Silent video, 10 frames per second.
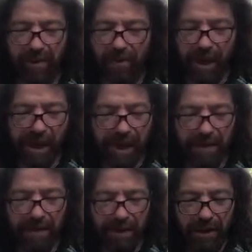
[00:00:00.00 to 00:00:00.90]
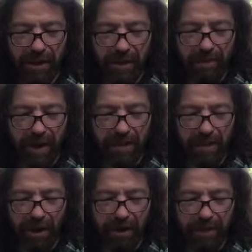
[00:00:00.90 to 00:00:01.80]
Go ahead, my
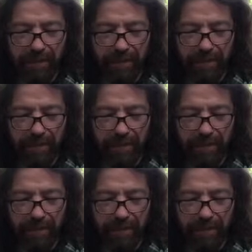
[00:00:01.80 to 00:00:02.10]
daughter.